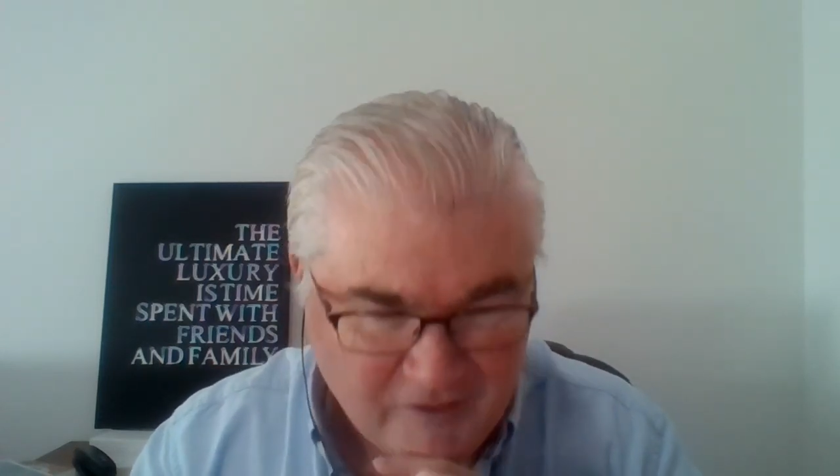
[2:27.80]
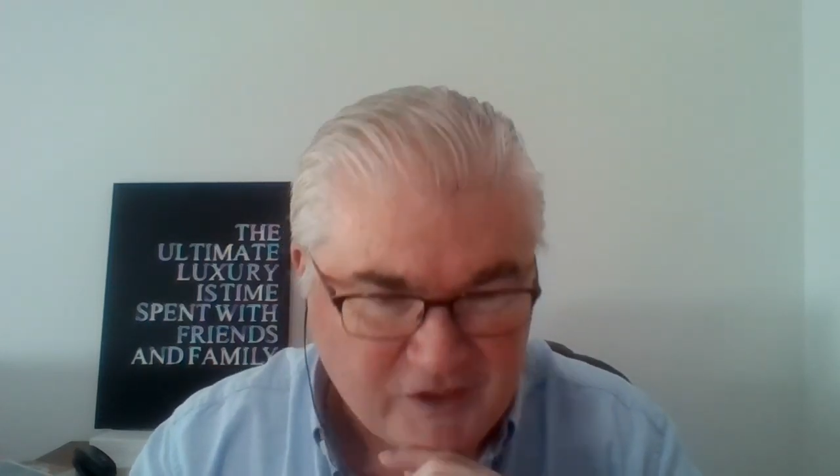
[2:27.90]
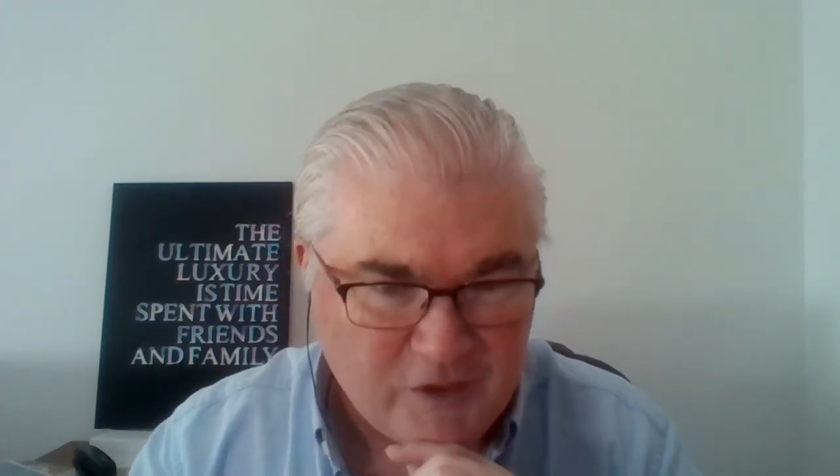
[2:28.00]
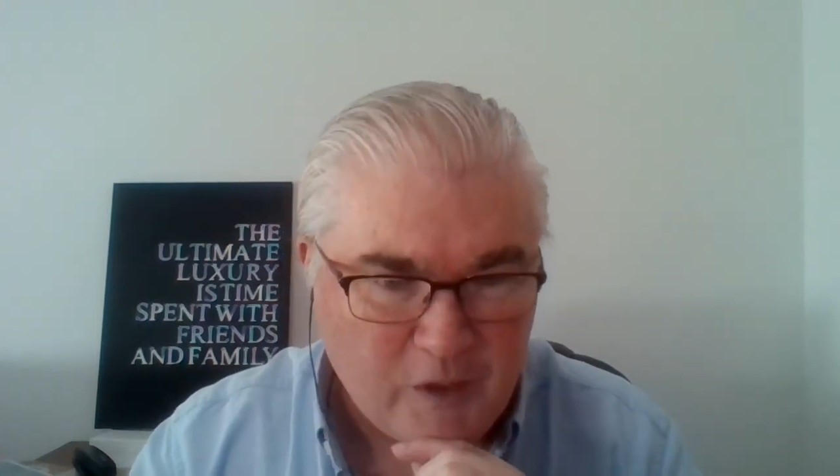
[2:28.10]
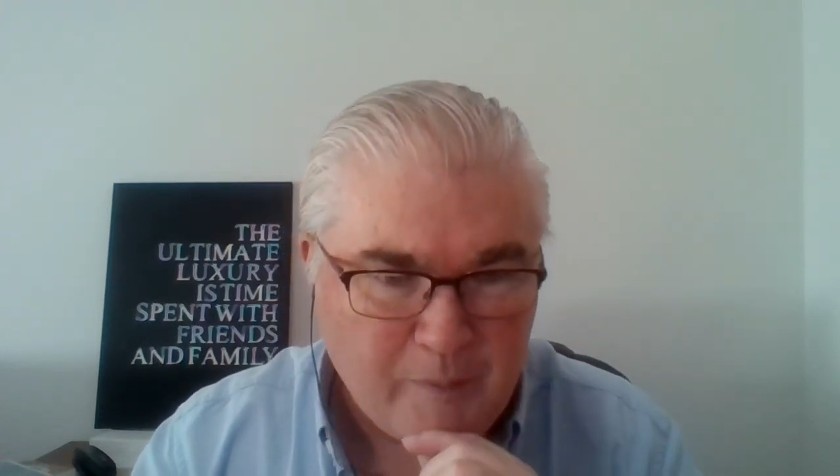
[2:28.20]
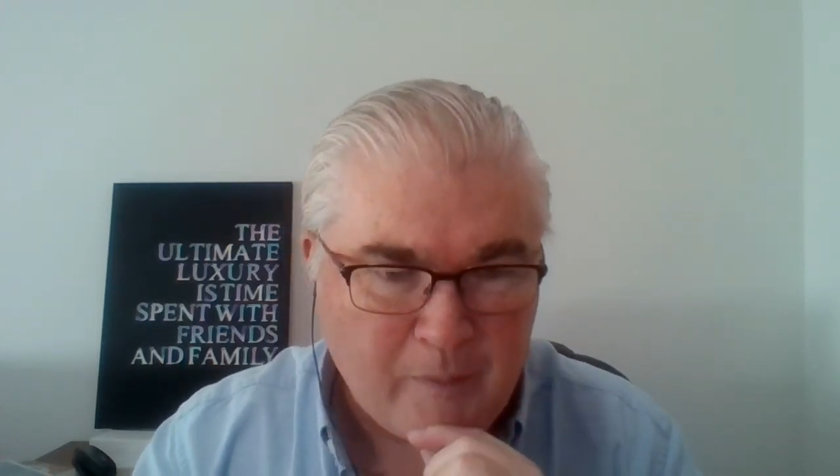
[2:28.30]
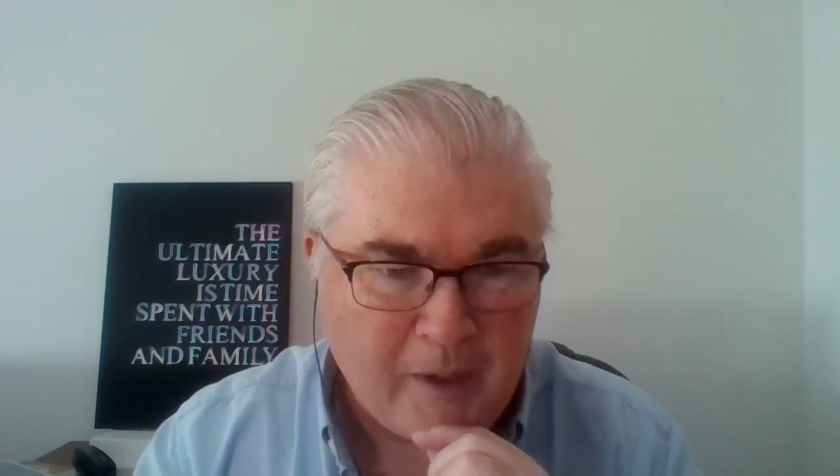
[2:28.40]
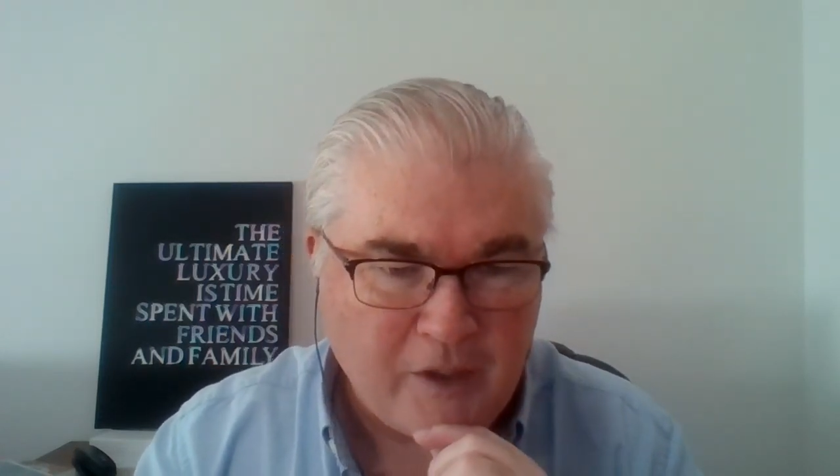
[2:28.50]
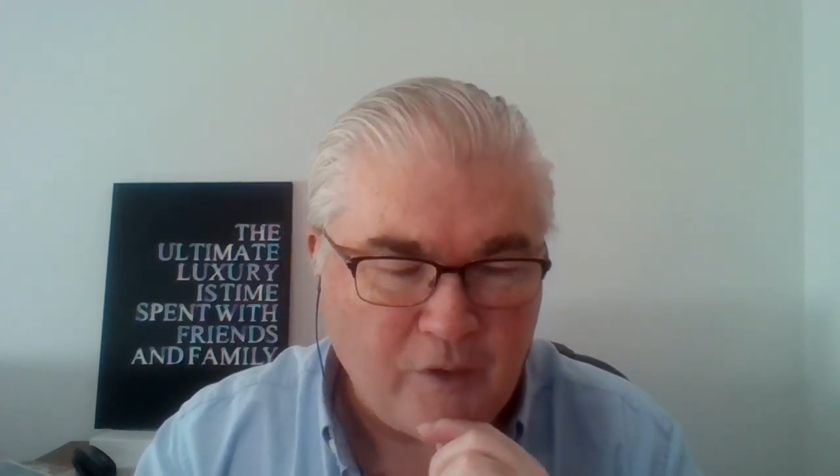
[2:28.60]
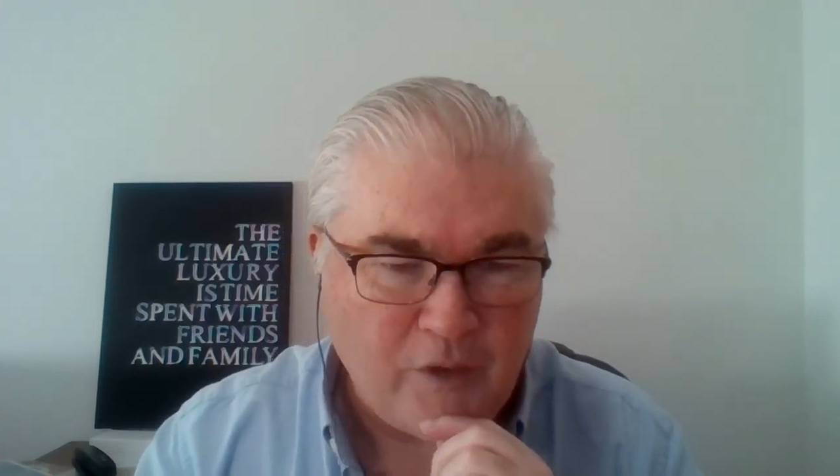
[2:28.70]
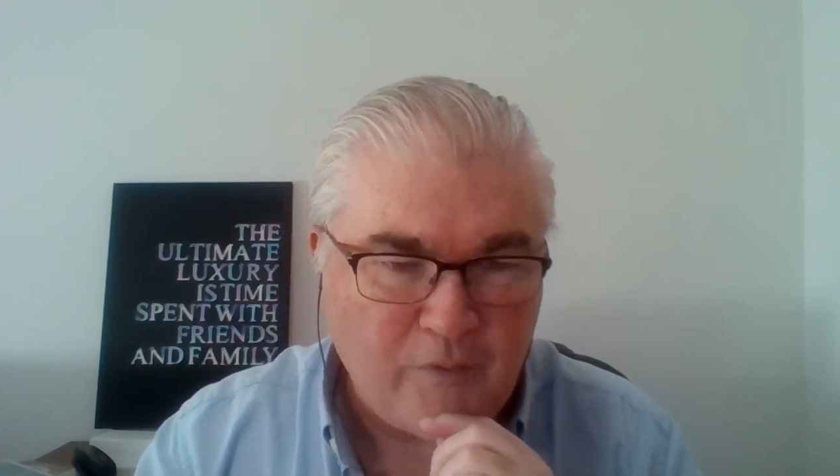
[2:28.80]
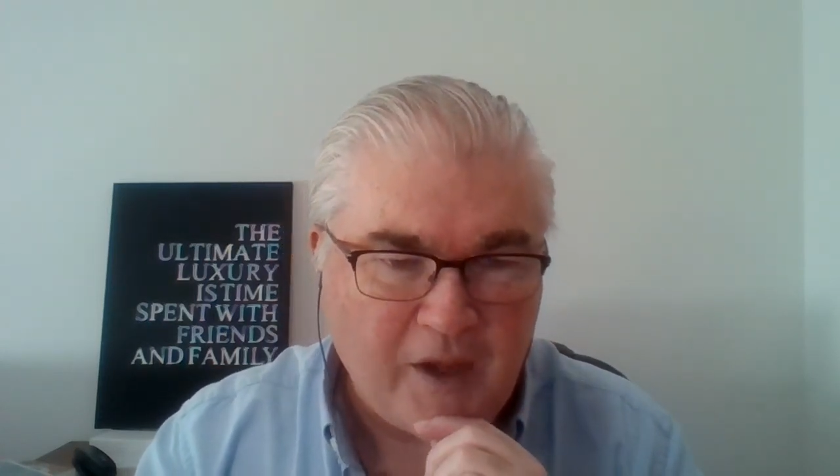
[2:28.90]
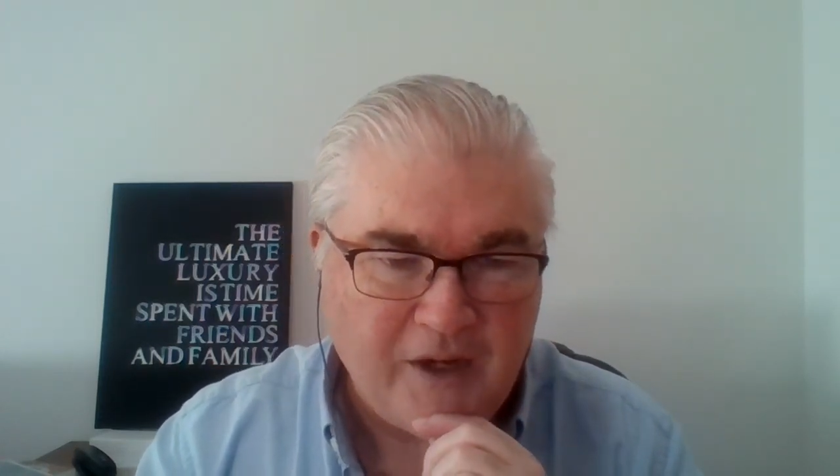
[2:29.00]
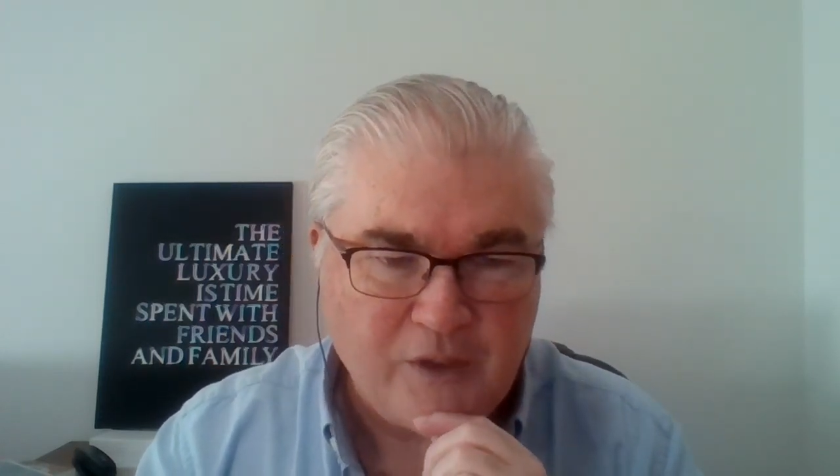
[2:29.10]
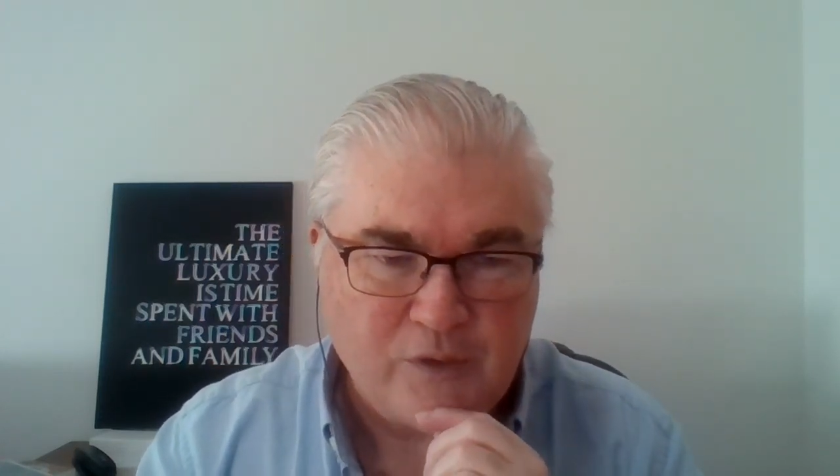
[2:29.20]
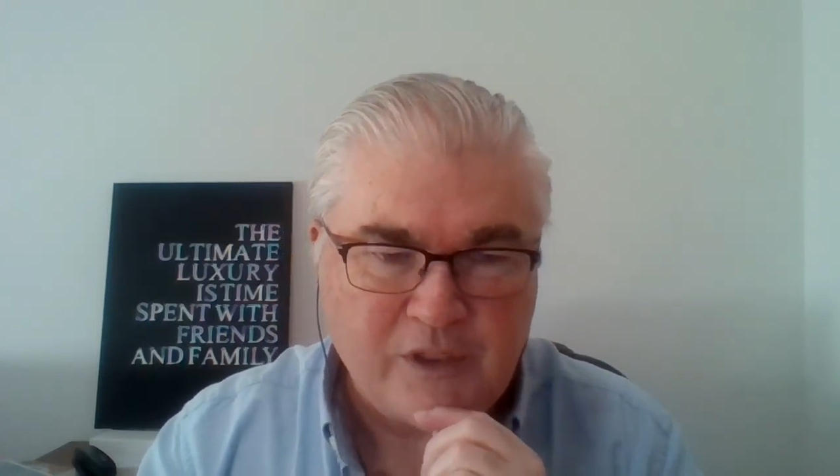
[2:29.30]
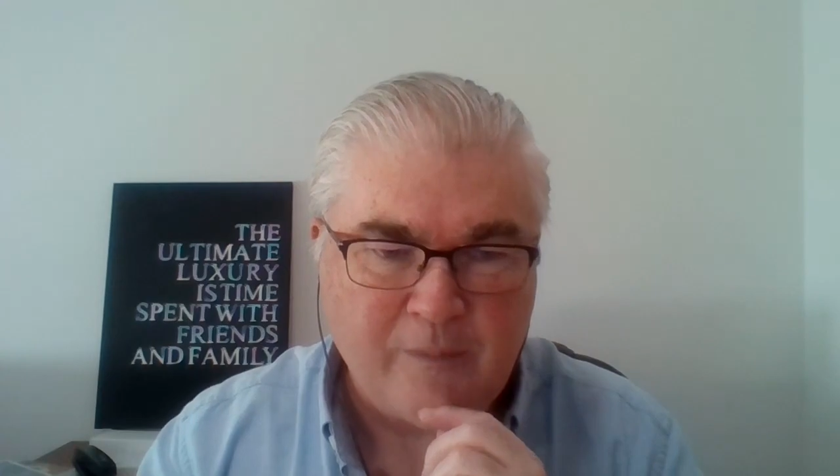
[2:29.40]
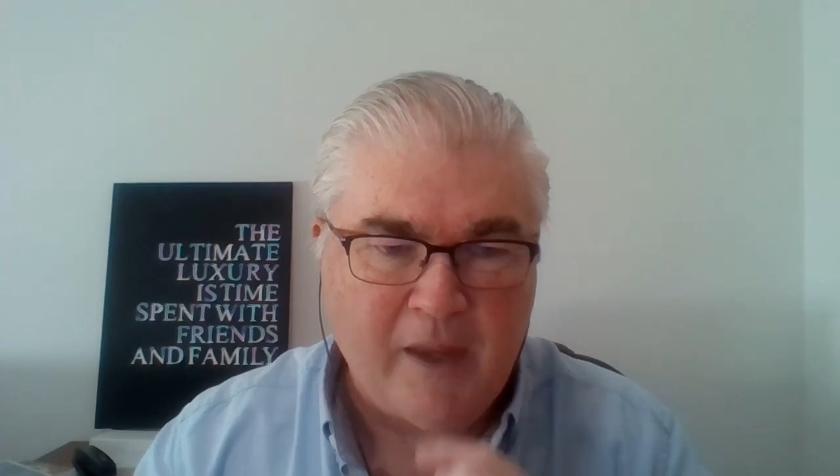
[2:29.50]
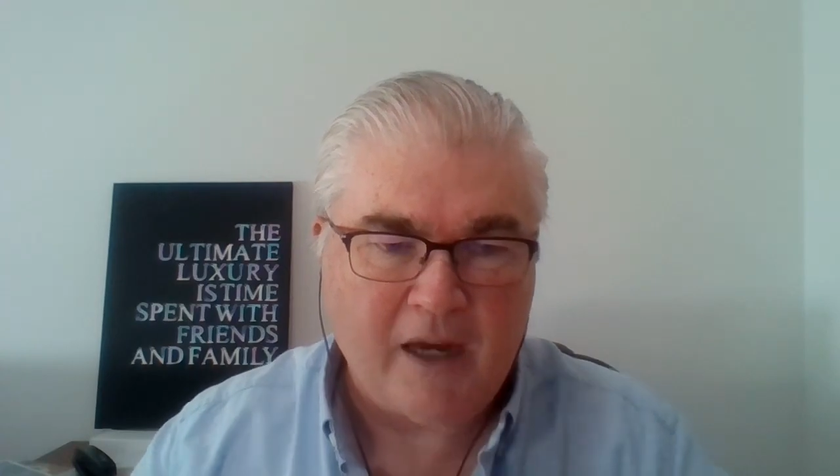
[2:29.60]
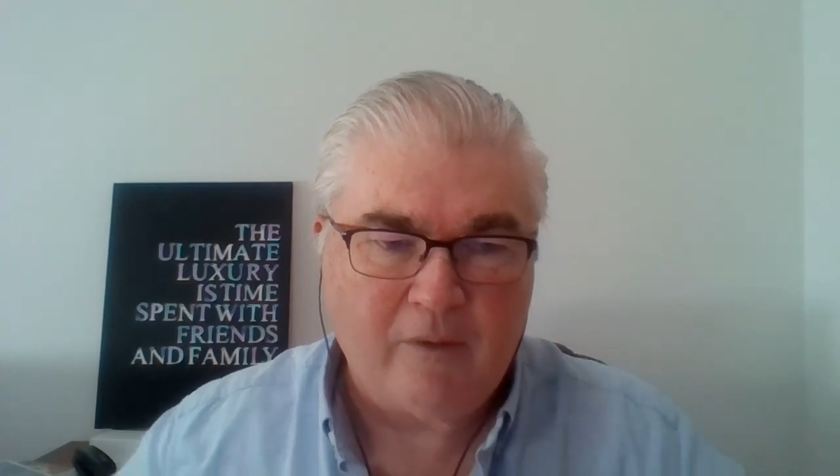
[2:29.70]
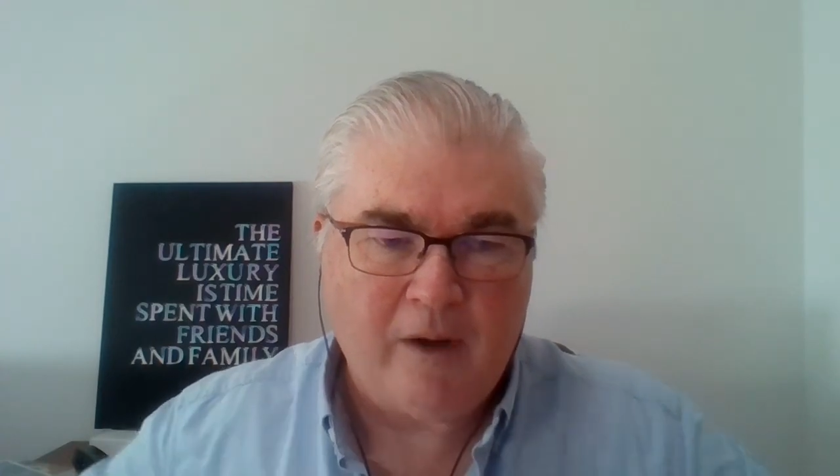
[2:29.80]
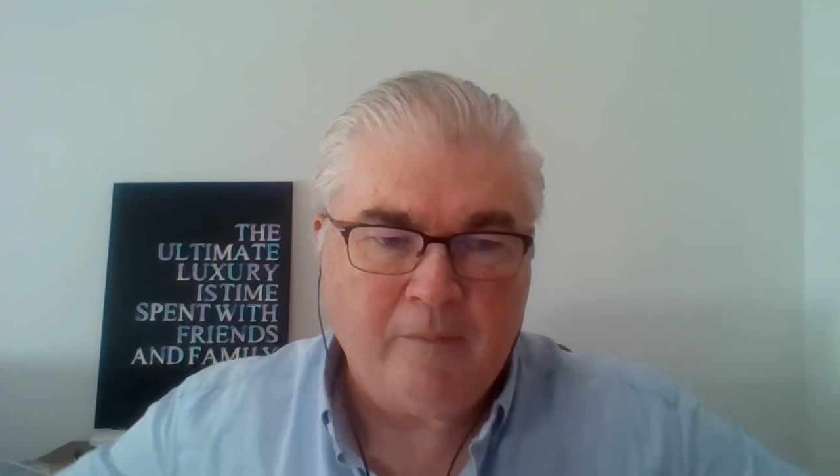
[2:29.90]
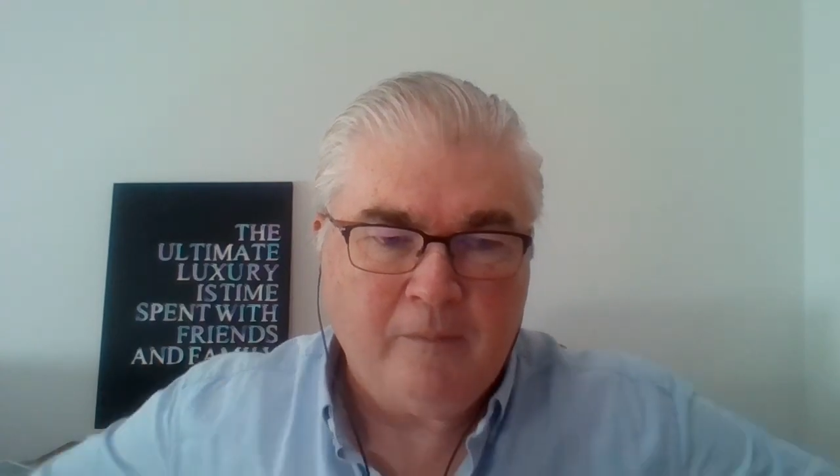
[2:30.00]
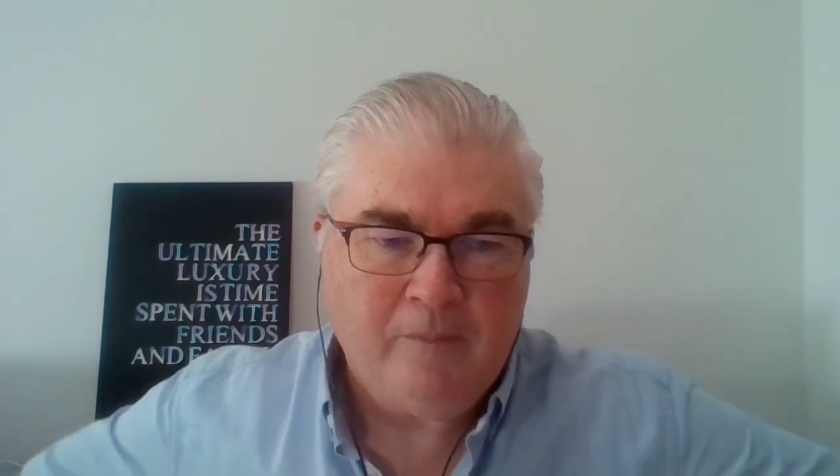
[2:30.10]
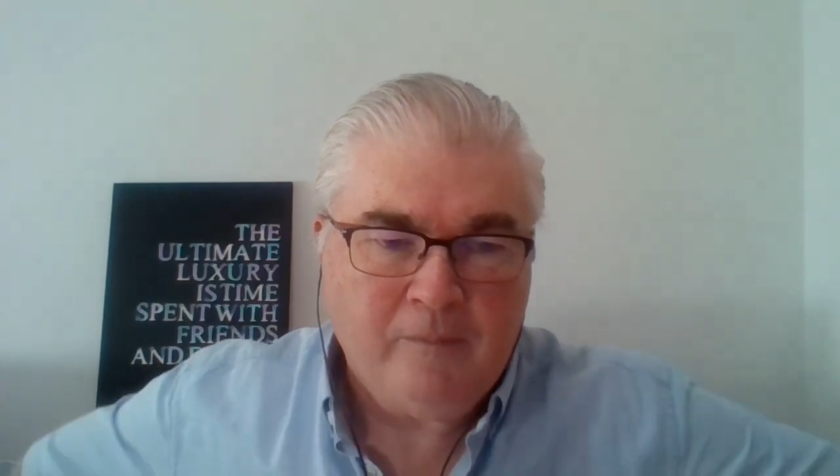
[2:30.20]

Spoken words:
tell us a little bit about you. You've got an interesting background.